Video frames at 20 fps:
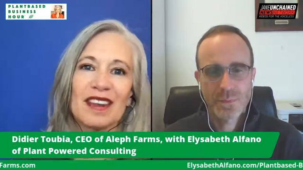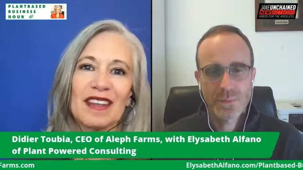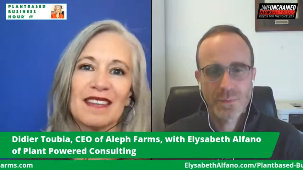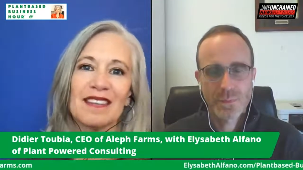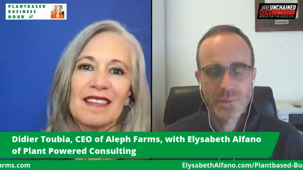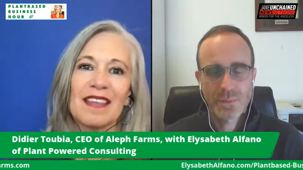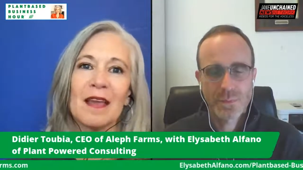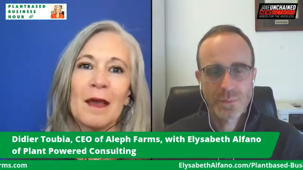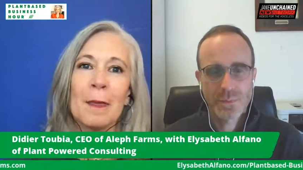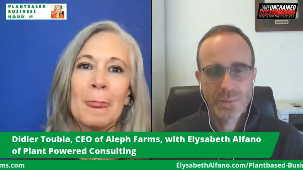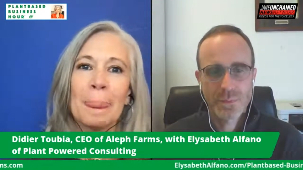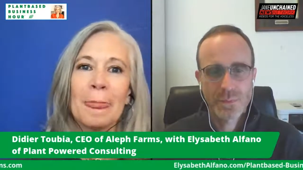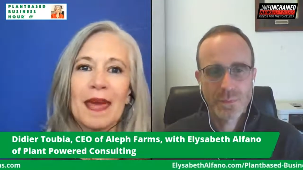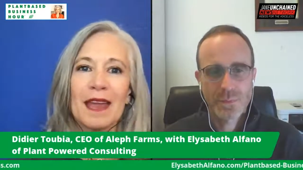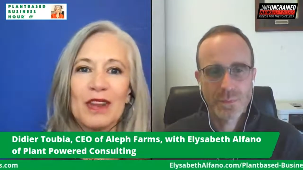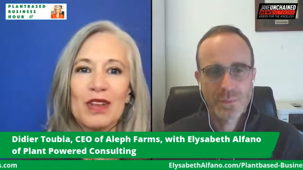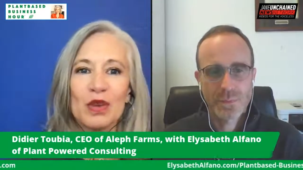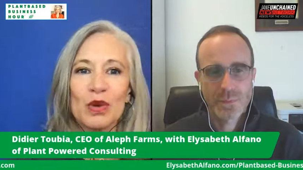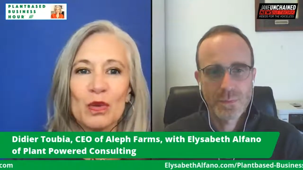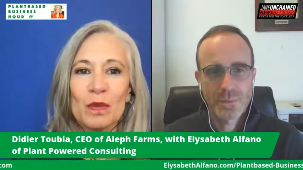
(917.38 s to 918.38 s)
Speaker 1: is
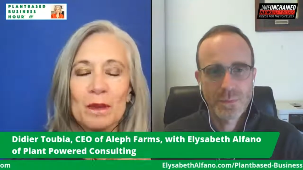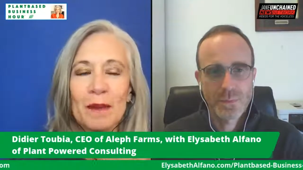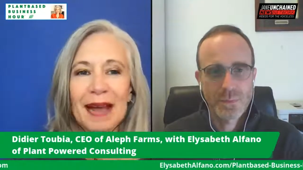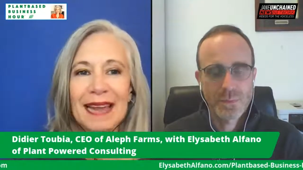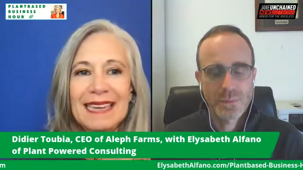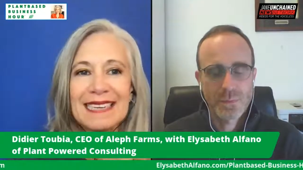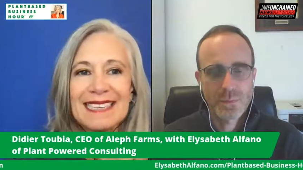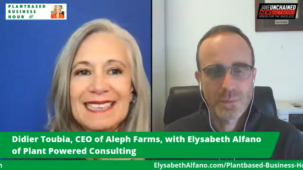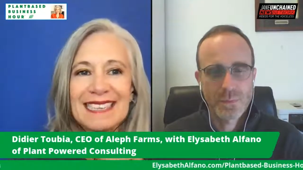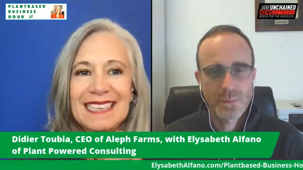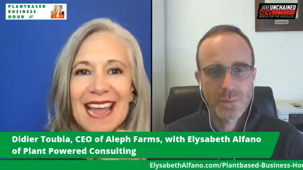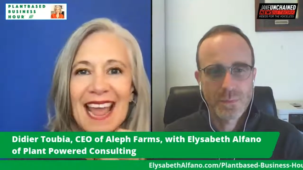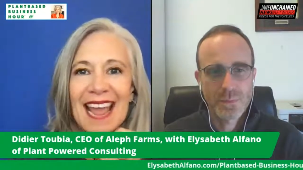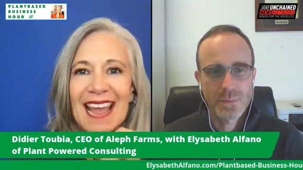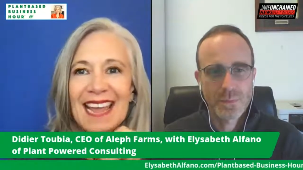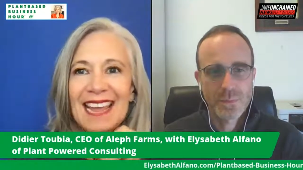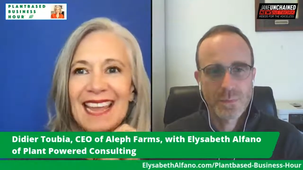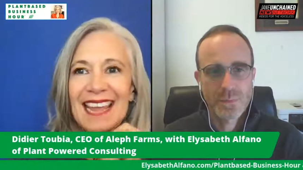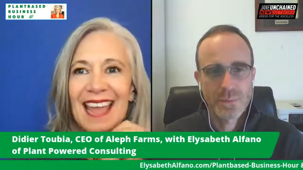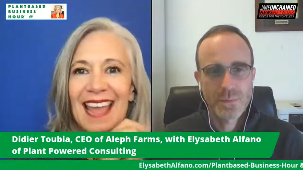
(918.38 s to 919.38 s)
that you might
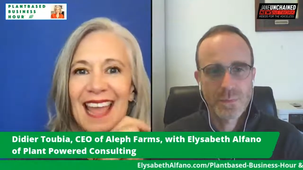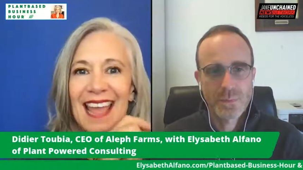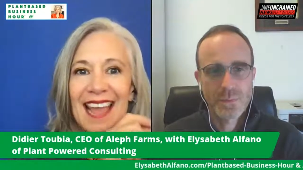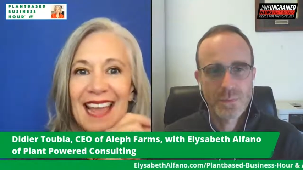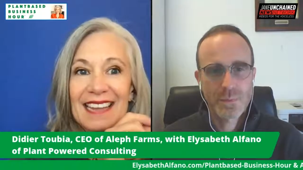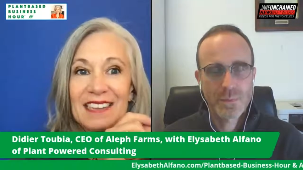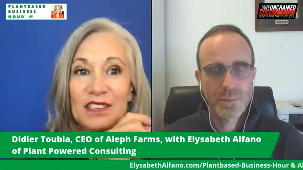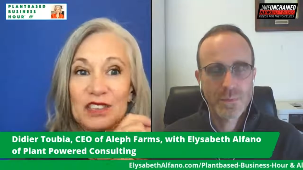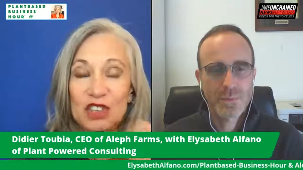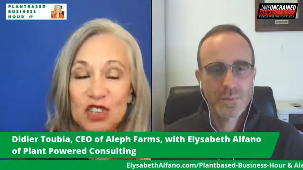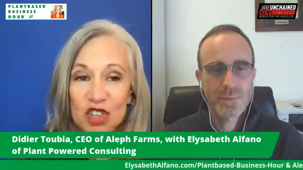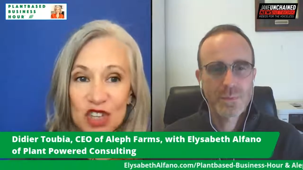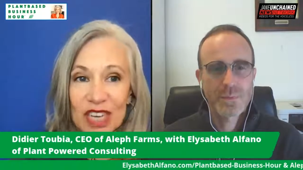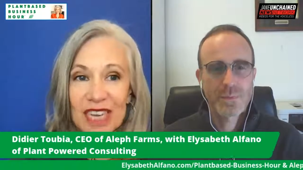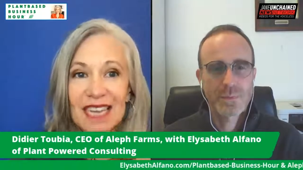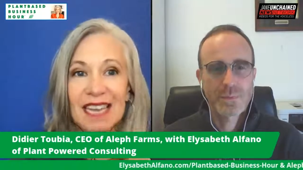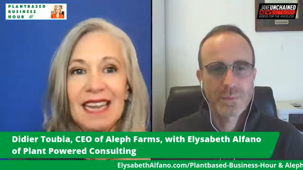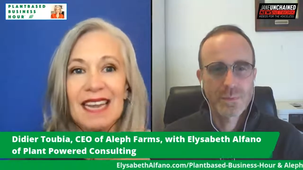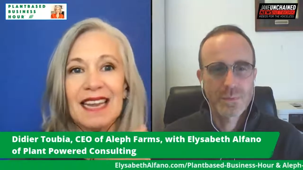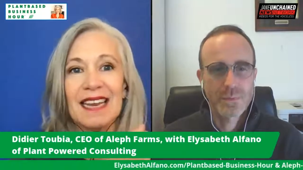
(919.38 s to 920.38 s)
take a
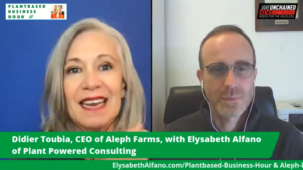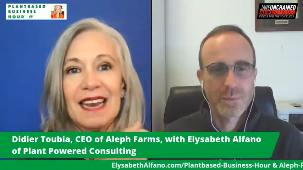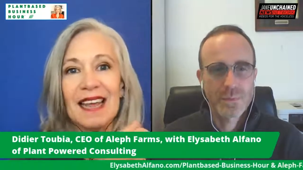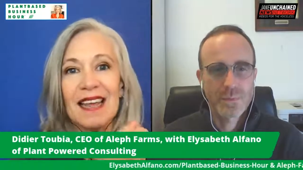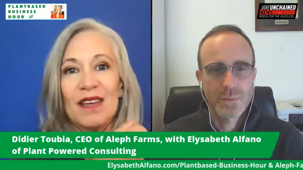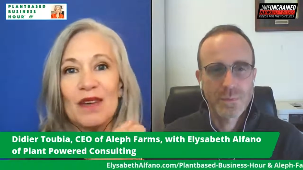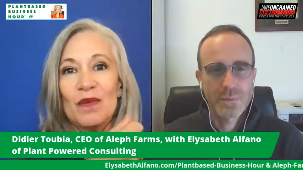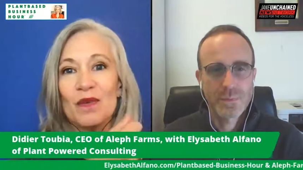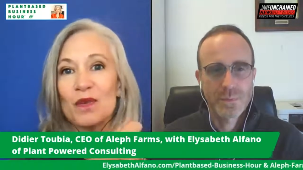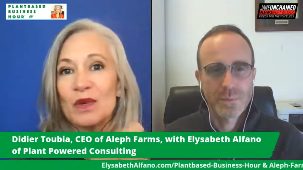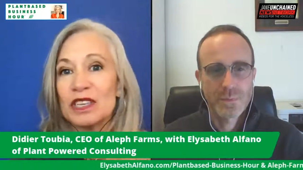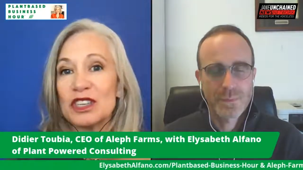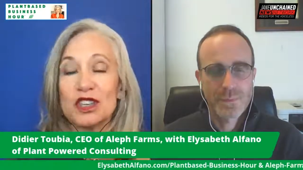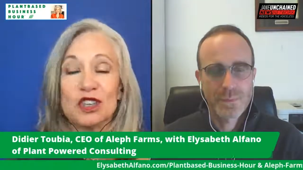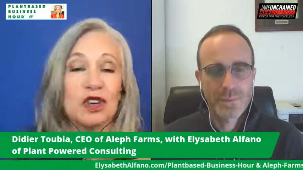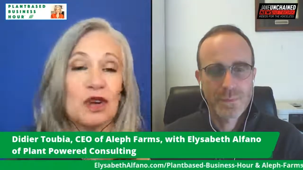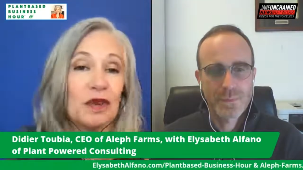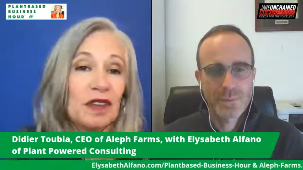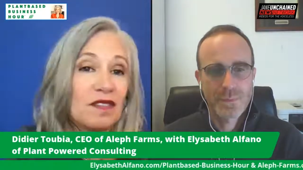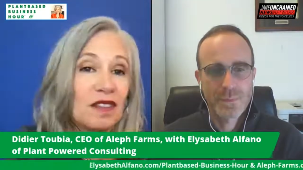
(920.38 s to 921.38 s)
gene
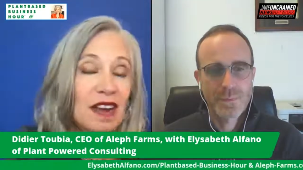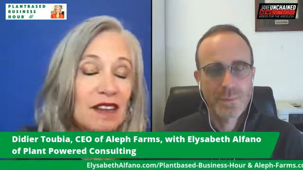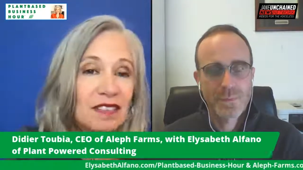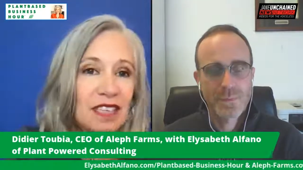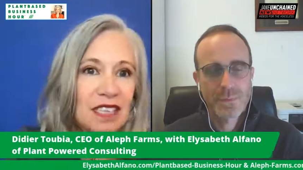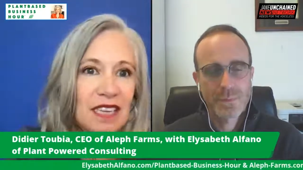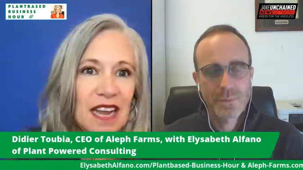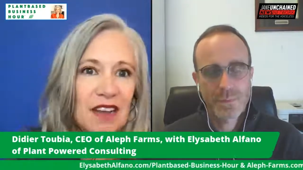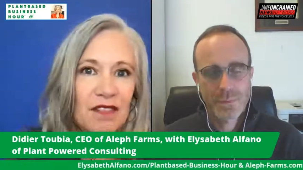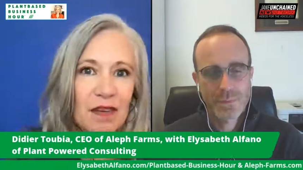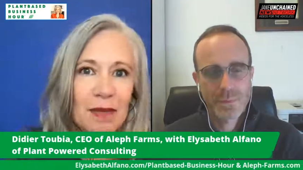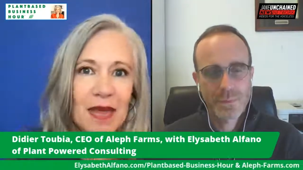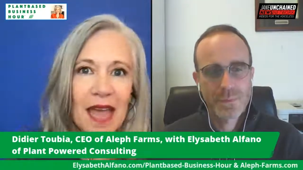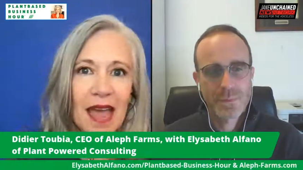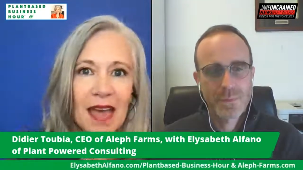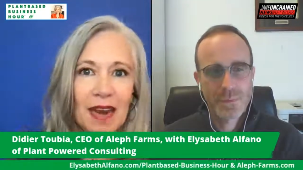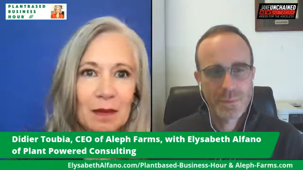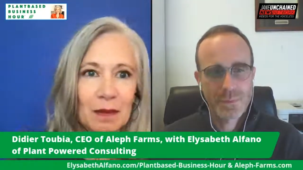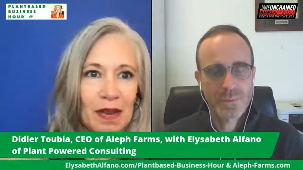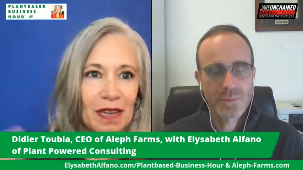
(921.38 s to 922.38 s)
which you don't even have to take from
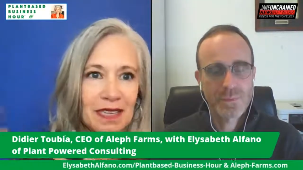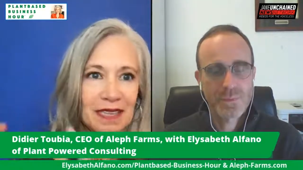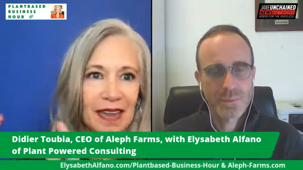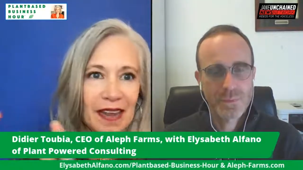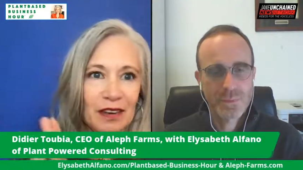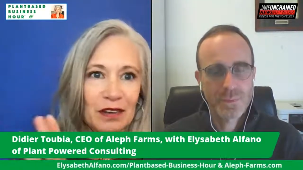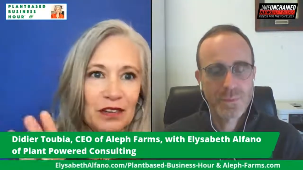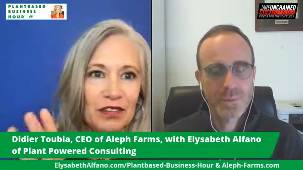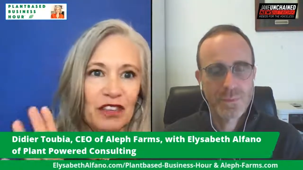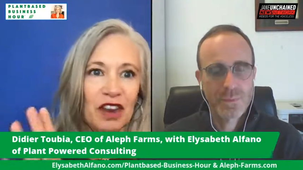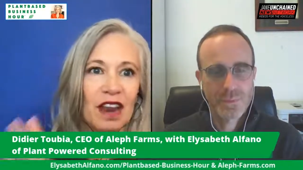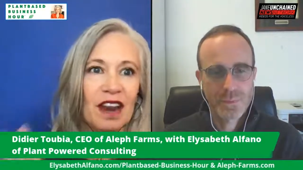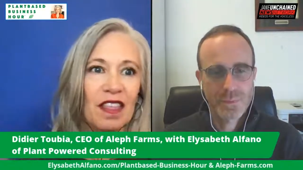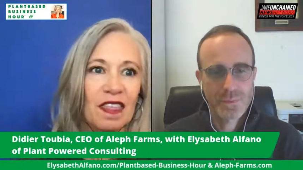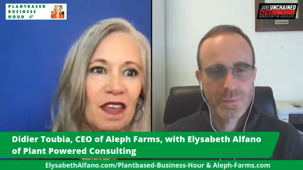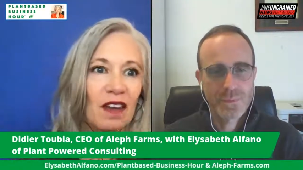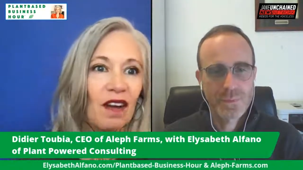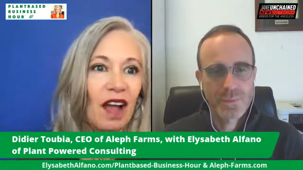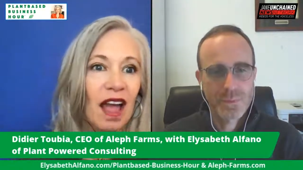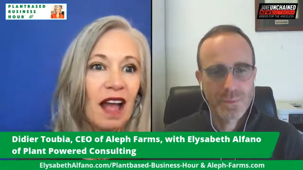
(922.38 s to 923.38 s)
the animal. As I understand
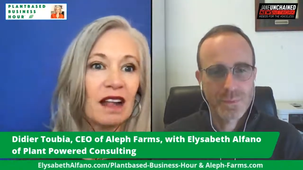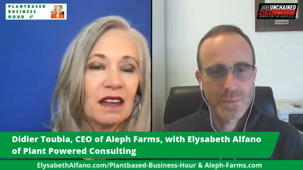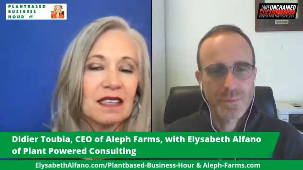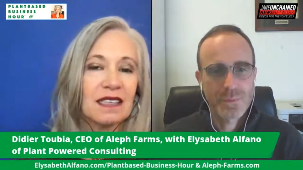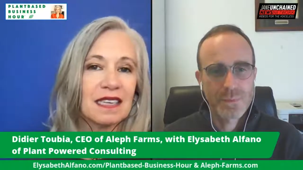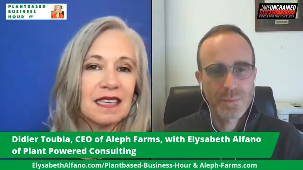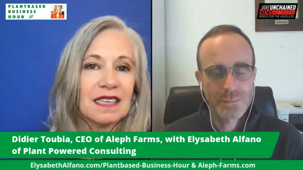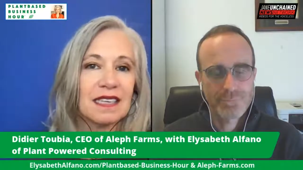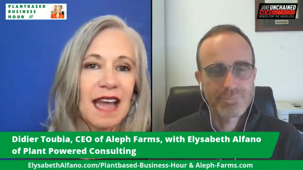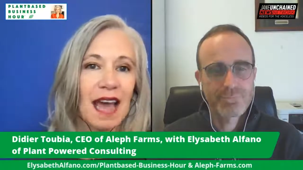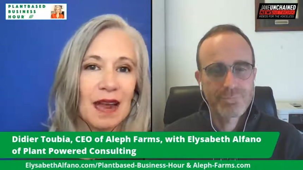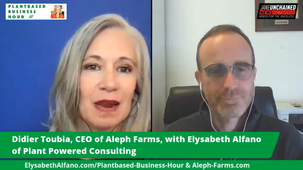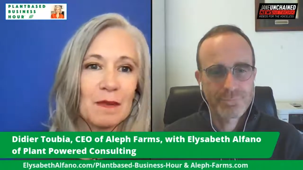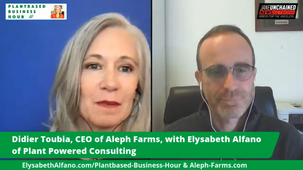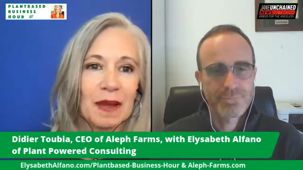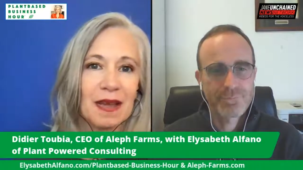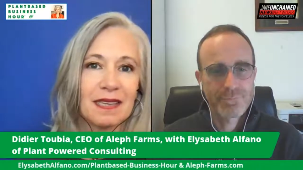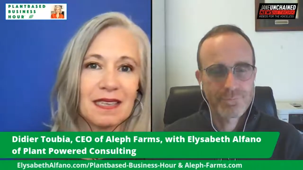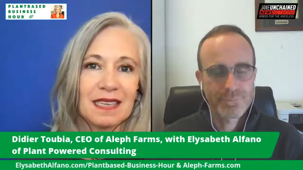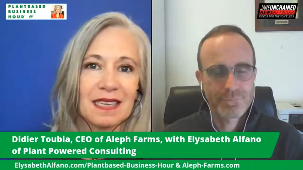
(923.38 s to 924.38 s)
it, they're held in
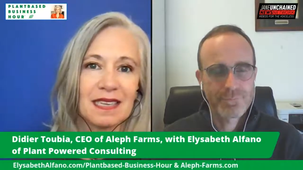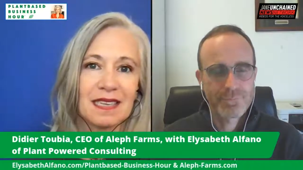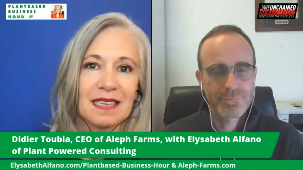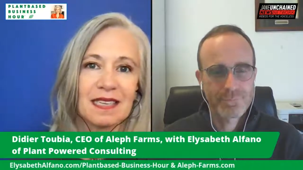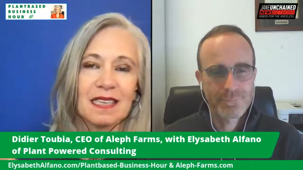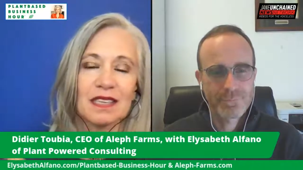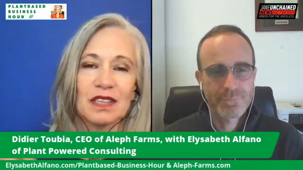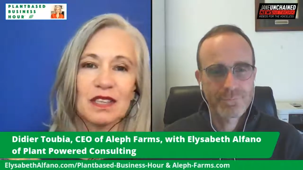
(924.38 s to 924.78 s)
databases.